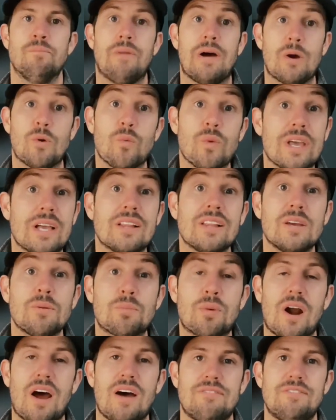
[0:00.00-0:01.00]
My weekly
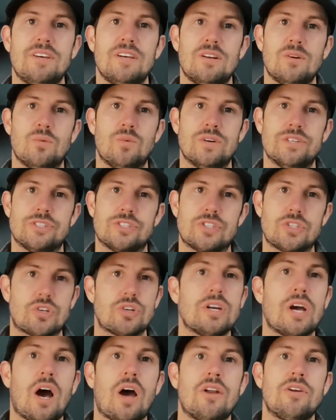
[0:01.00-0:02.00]
profit was
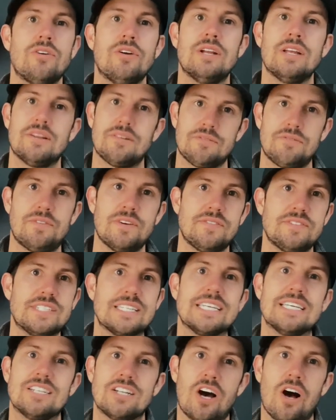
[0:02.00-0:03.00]

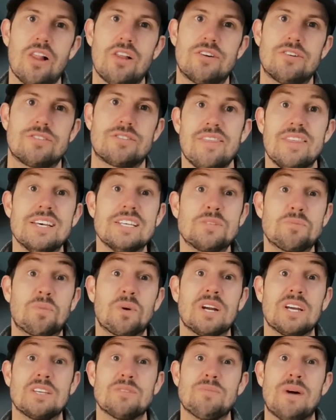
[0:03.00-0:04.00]
$315. This
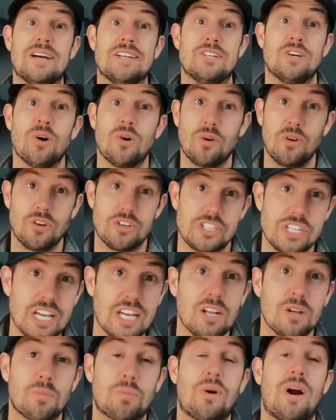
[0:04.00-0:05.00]
brings my total
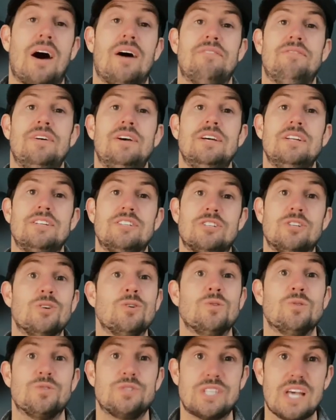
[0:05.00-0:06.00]
channel profit
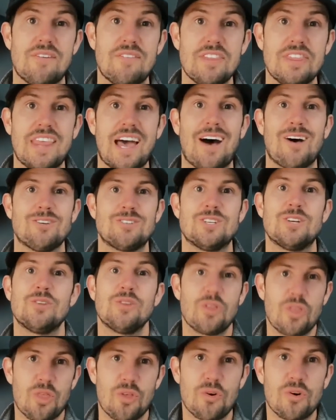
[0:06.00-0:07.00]
to
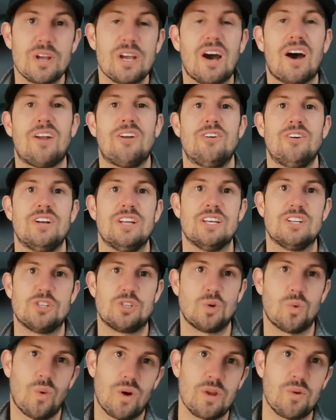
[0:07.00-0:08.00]

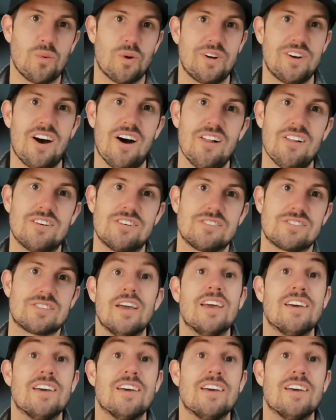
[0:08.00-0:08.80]
$7,321.